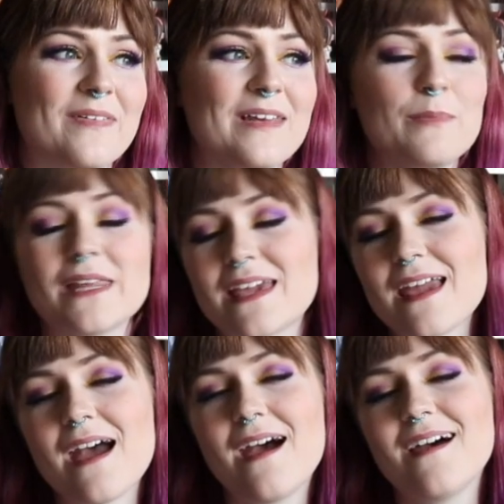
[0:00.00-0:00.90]
And he'd be like,
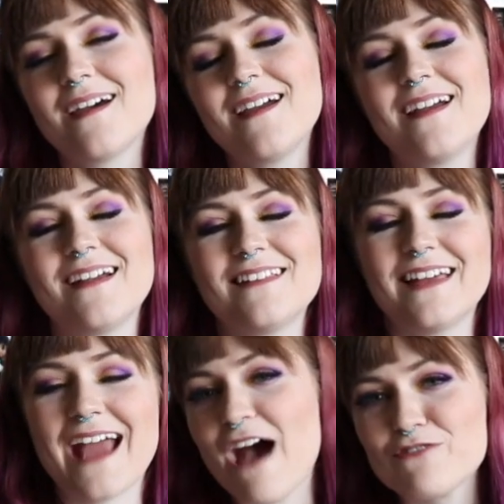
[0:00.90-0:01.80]
yeah.
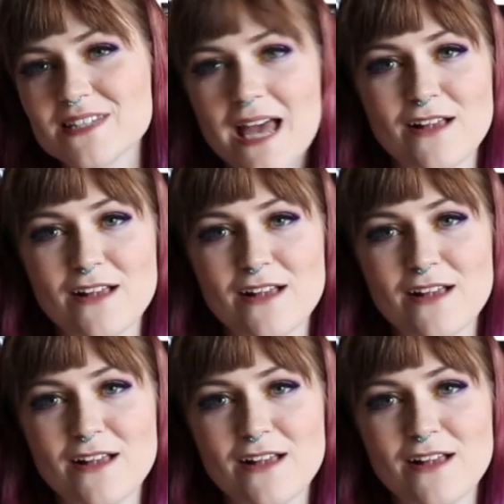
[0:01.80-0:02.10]
Like half asleep,